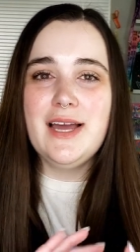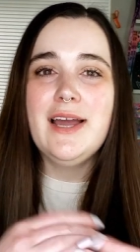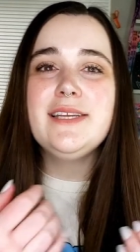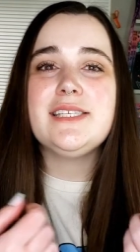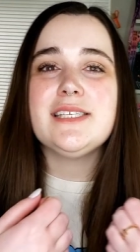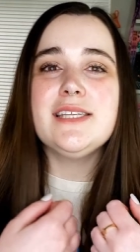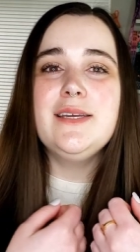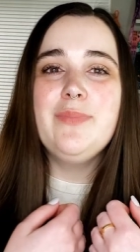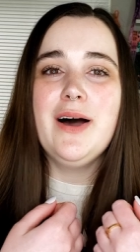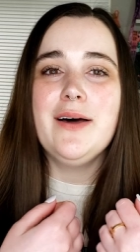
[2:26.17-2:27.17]
I
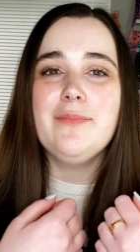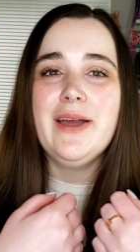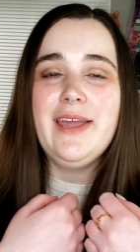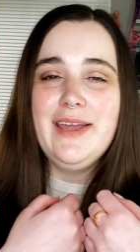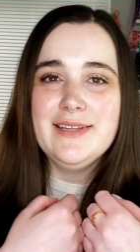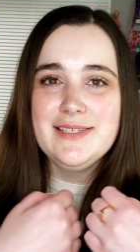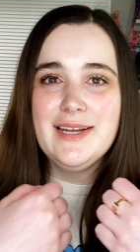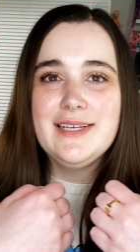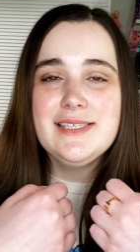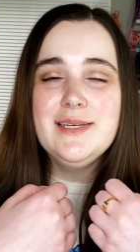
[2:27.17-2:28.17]
sleep on my hands,
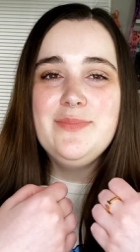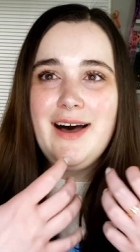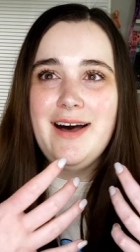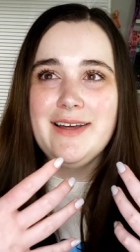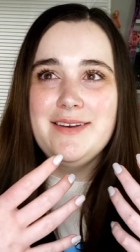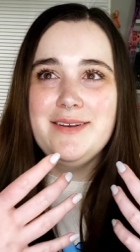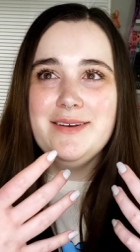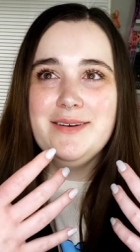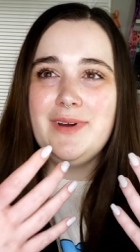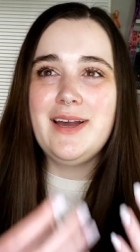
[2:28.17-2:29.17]
like I sleep on
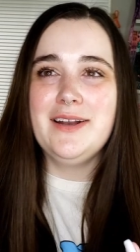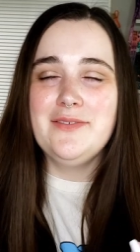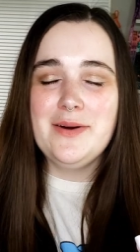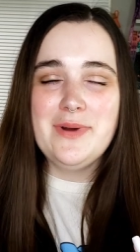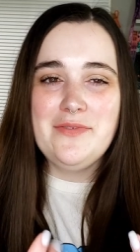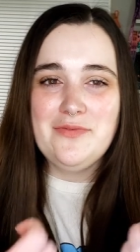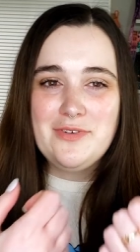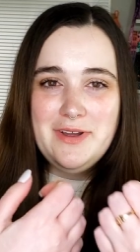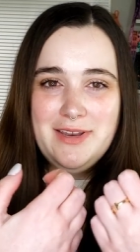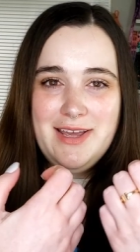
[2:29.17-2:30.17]
kind of on my
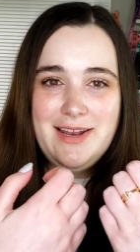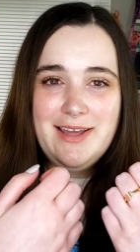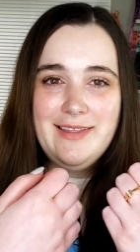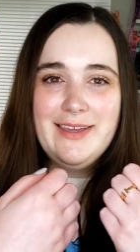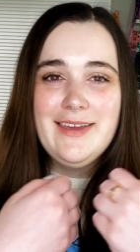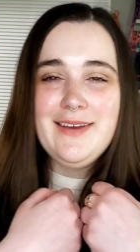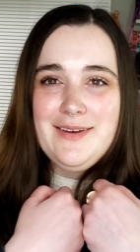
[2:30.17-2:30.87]
front and I like